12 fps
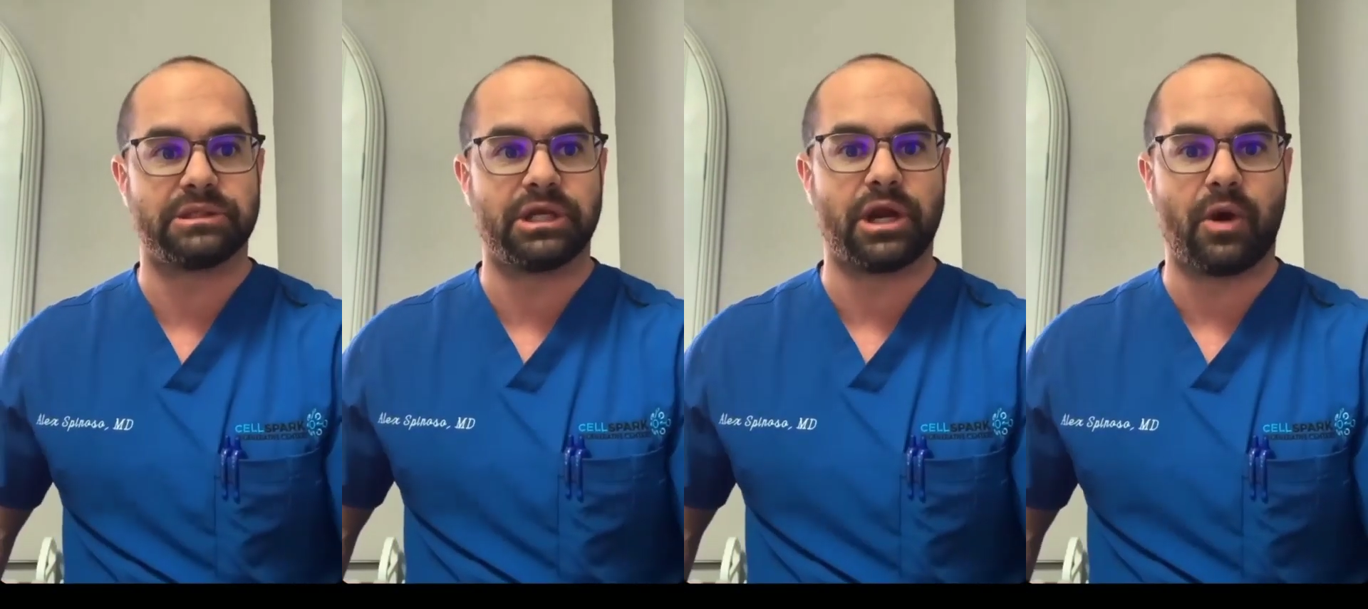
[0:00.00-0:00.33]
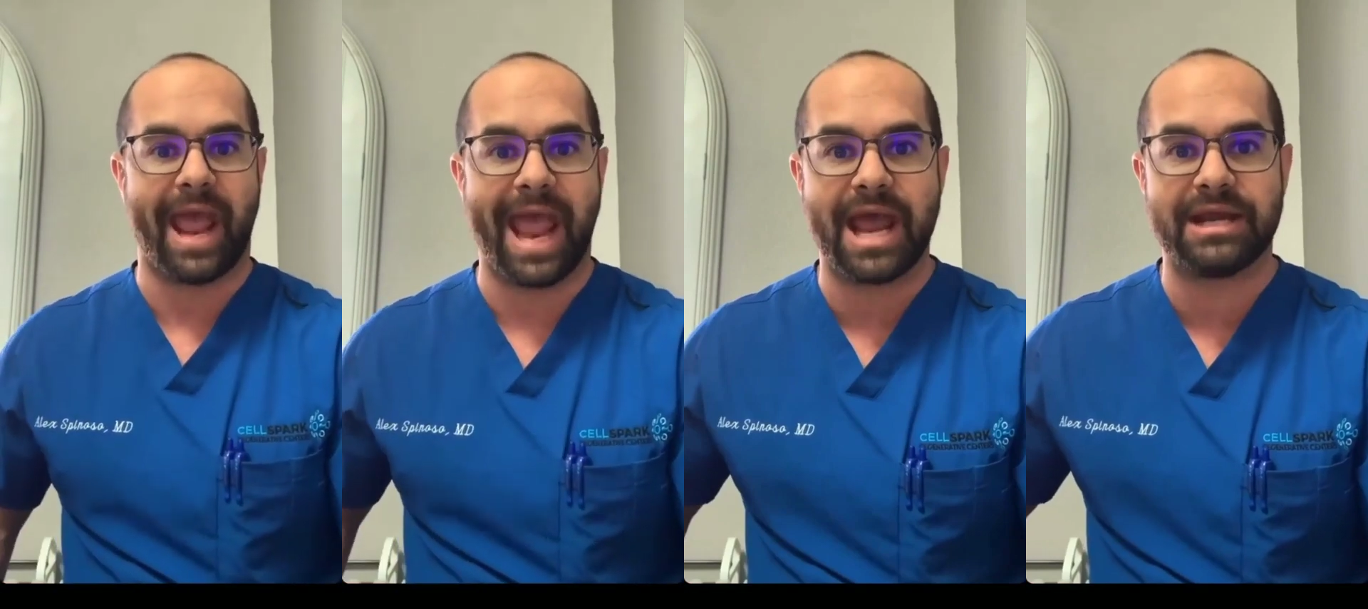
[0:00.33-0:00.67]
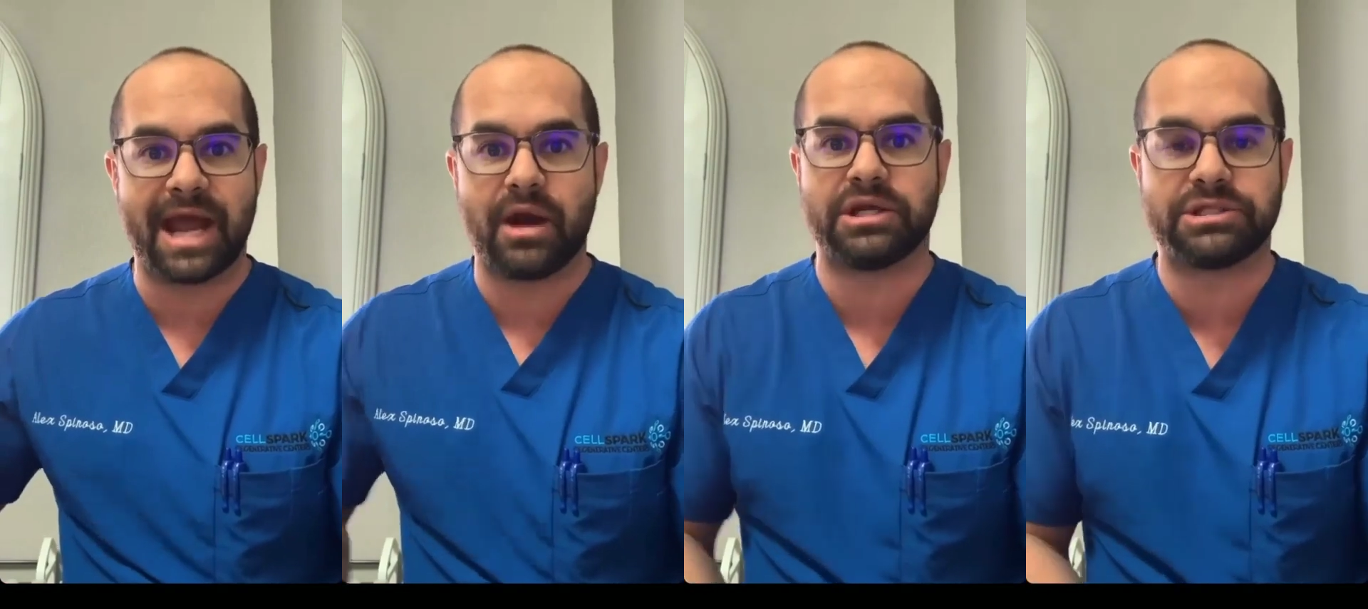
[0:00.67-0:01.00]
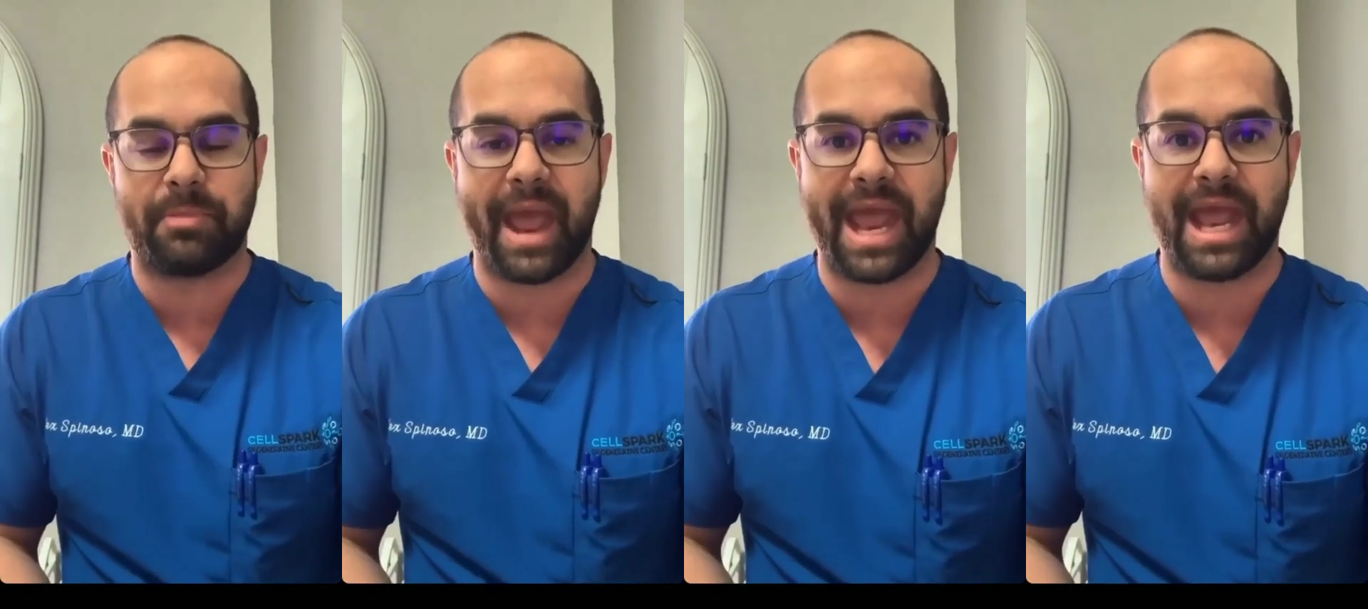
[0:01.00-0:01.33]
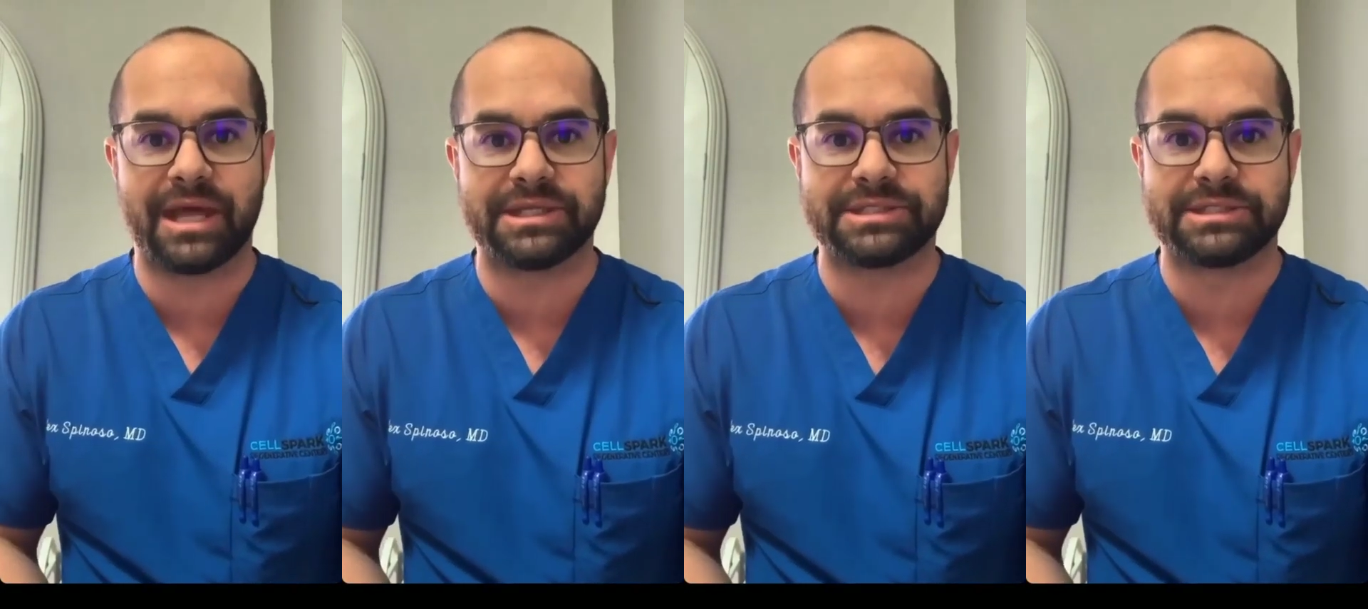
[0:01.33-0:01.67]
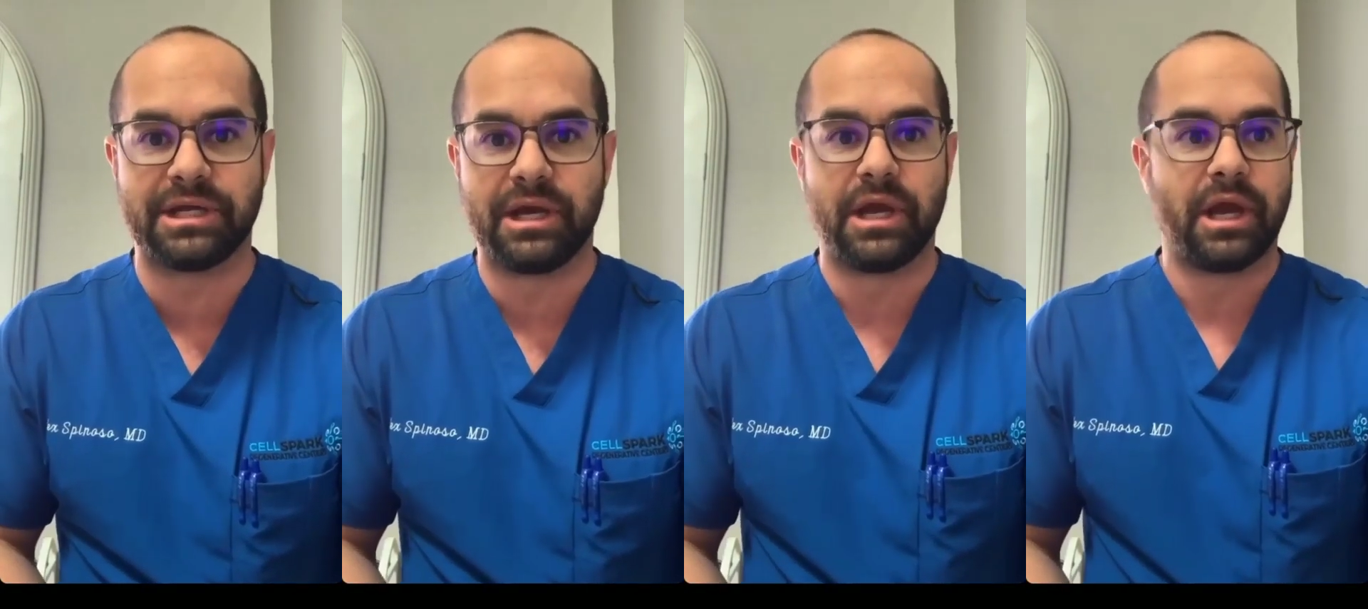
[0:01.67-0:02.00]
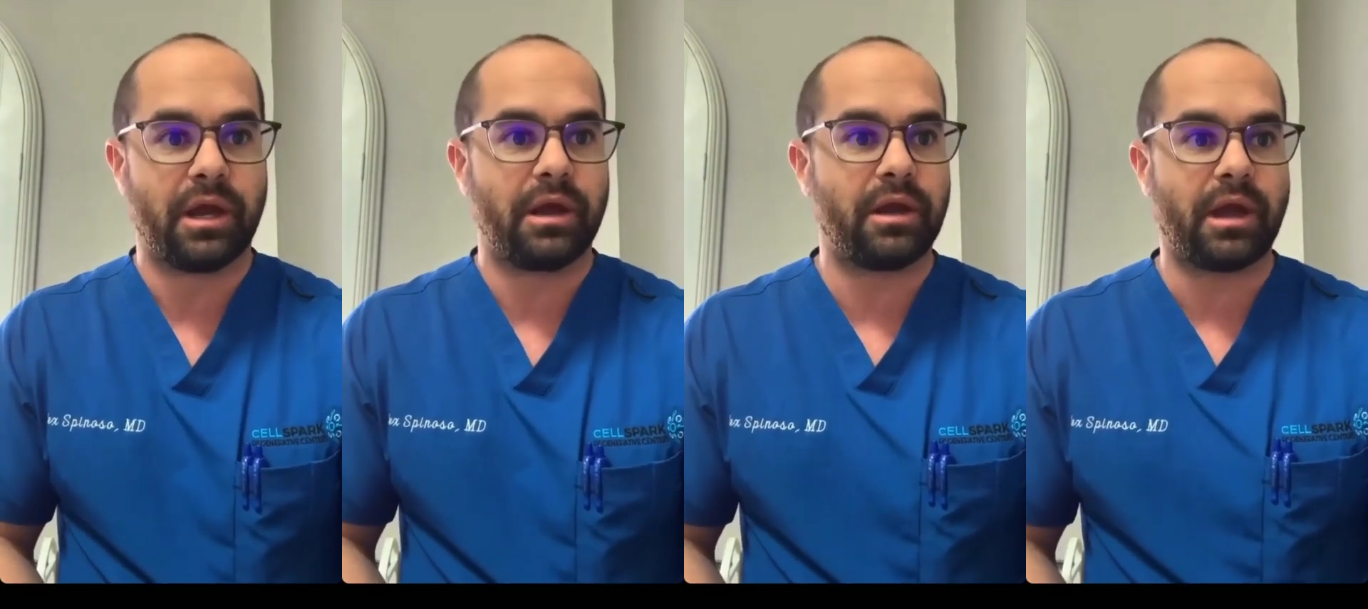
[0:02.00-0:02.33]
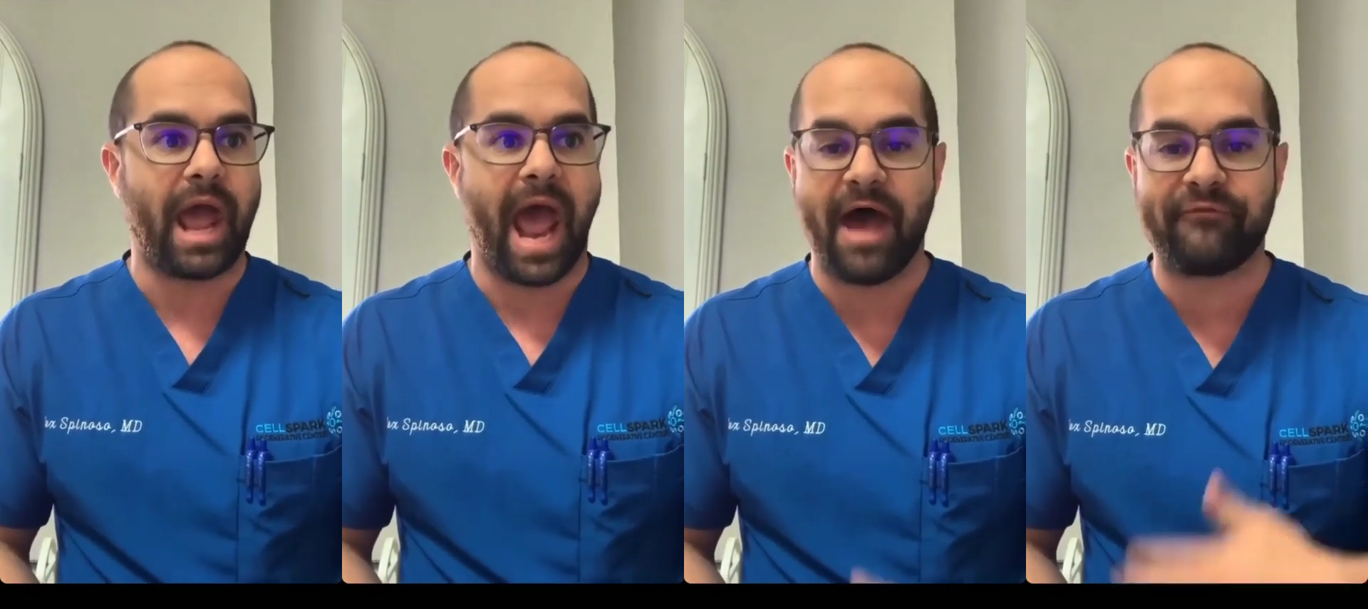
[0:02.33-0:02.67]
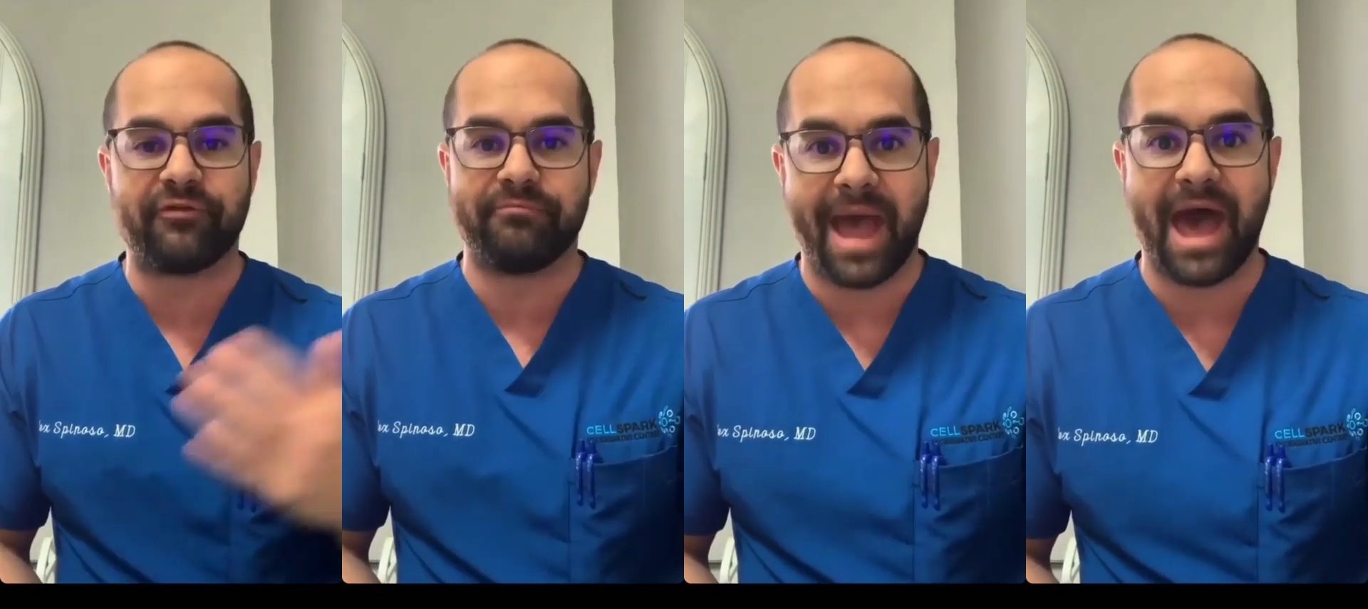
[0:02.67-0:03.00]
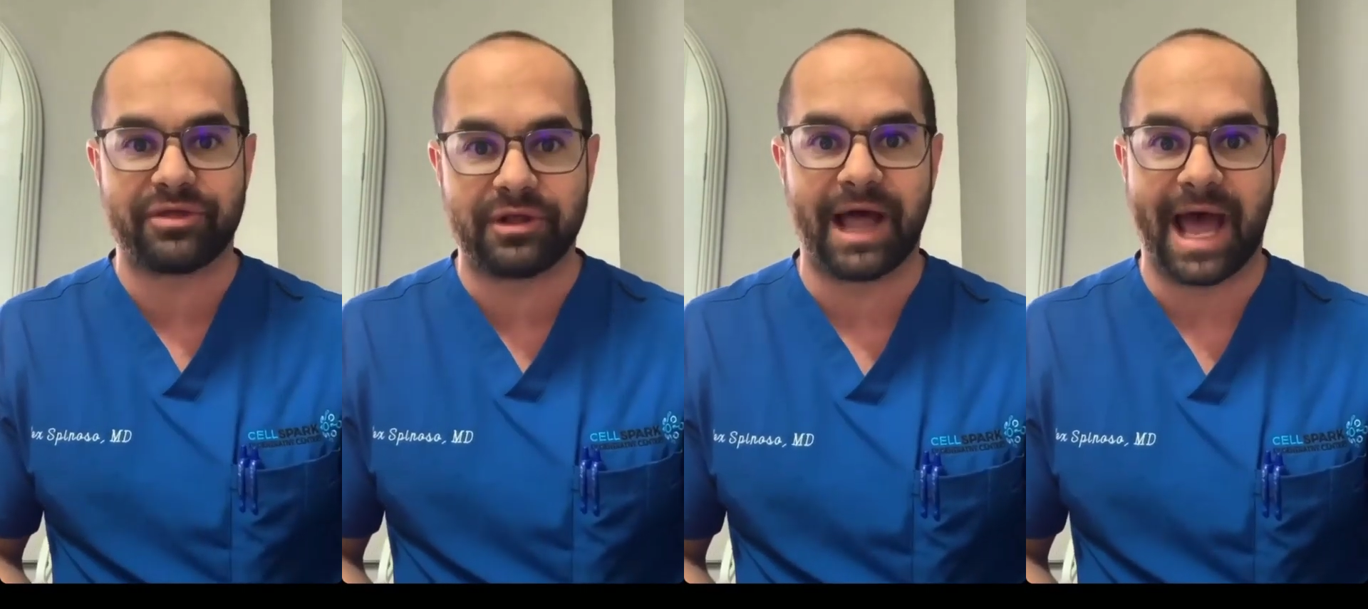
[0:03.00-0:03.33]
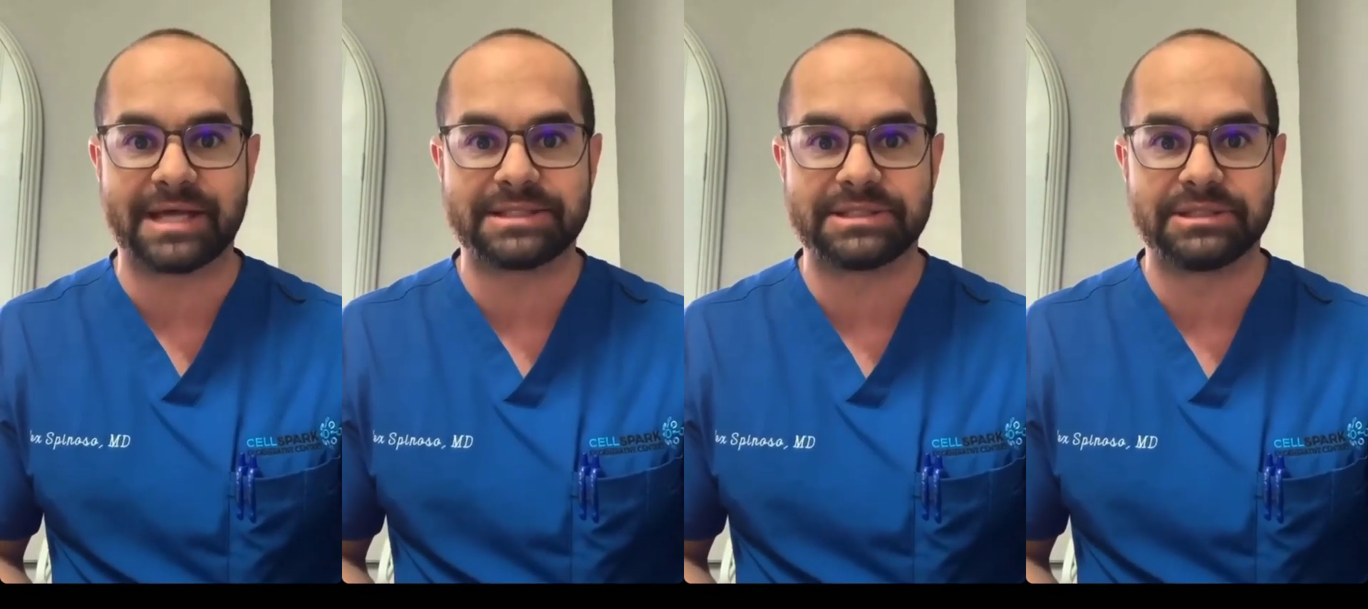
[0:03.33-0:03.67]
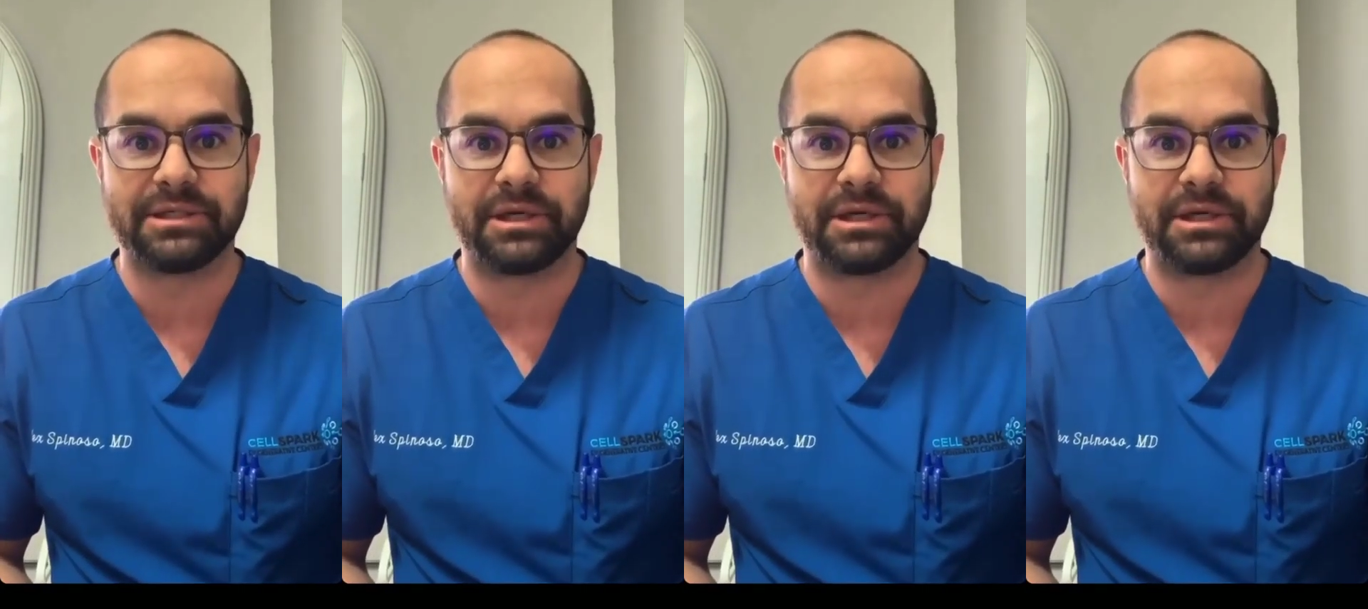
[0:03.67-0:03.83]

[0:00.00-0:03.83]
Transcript: hand down his pants half of math class.